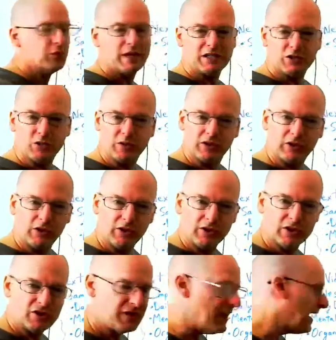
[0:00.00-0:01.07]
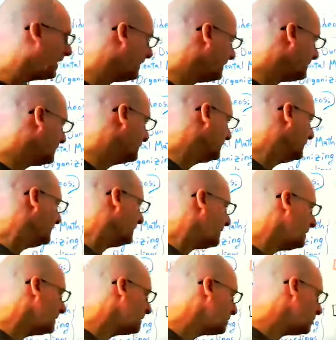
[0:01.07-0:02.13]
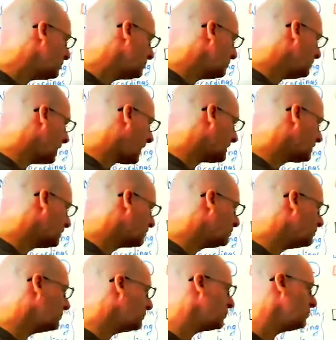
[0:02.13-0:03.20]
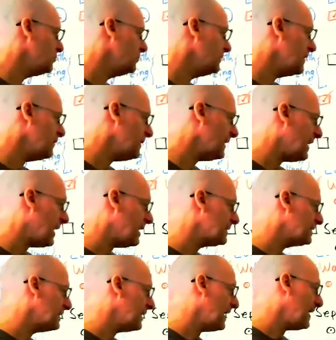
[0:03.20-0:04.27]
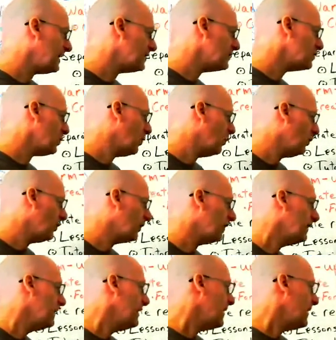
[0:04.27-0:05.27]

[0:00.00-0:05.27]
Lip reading: ways to encourage that is to ask the students to give a guess and or